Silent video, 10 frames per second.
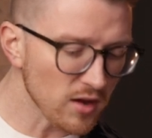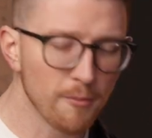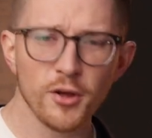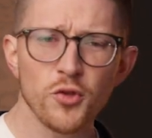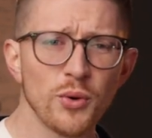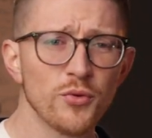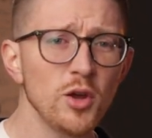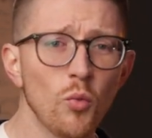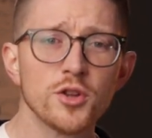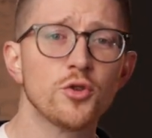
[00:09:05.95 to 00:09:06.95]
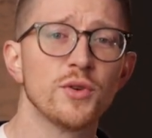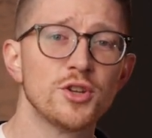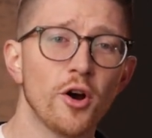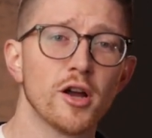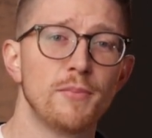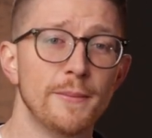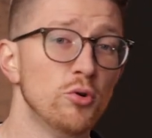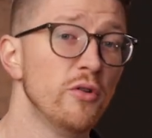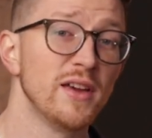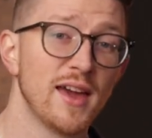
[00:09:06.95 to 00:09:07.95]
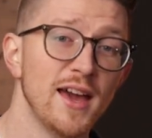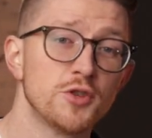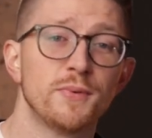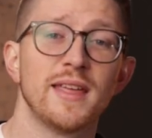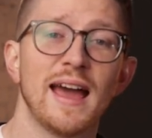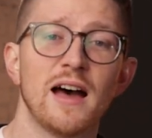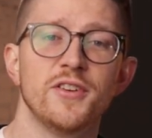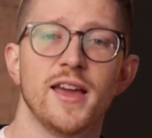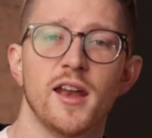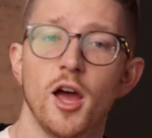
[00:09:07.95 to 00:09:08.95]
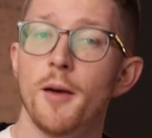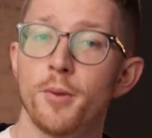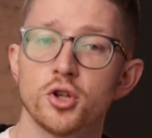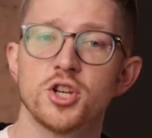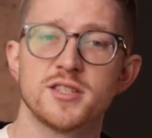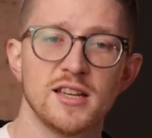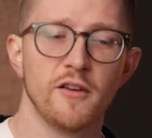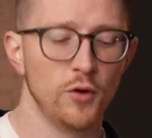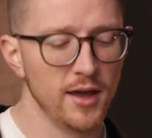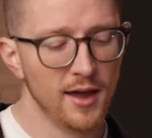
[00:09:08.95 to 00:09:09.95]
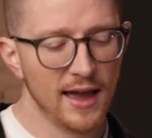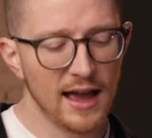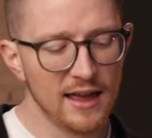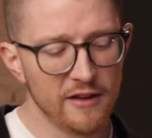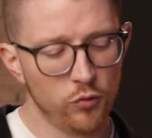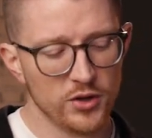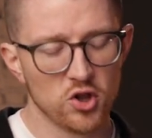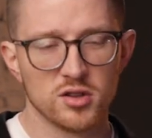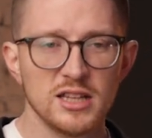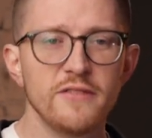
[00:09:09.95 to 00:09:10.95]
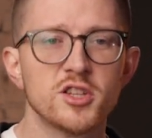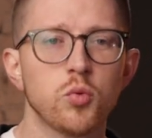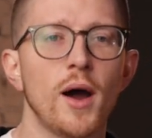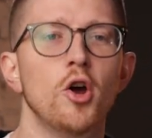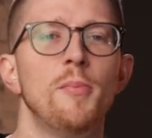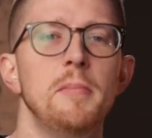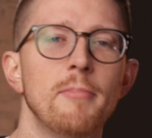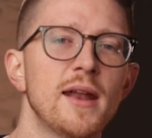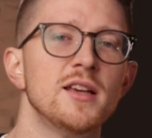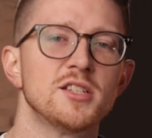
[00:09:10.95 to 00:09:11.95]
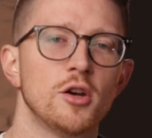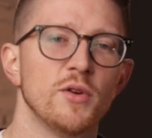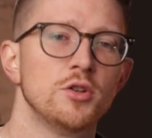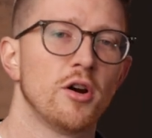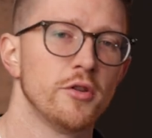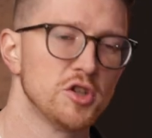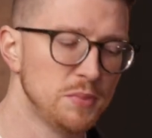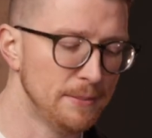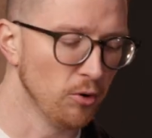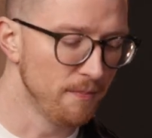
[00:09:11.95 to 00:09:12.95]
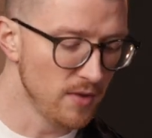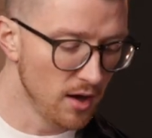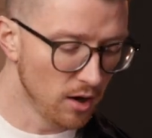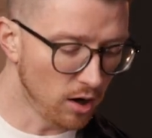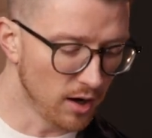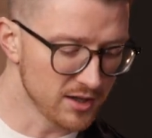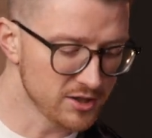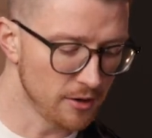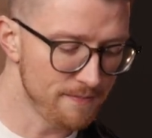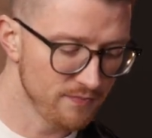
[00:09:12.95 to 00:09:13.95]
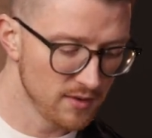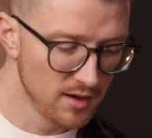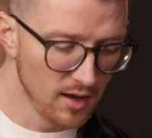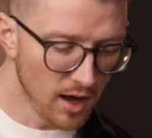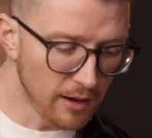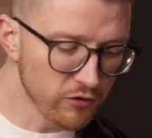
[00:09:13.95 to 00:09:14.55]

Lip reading: Plus, we really want to retarget people who have engaged but they haven't yet purchased, and if we just leave this wide open, Meta is going to retarget those people on its own.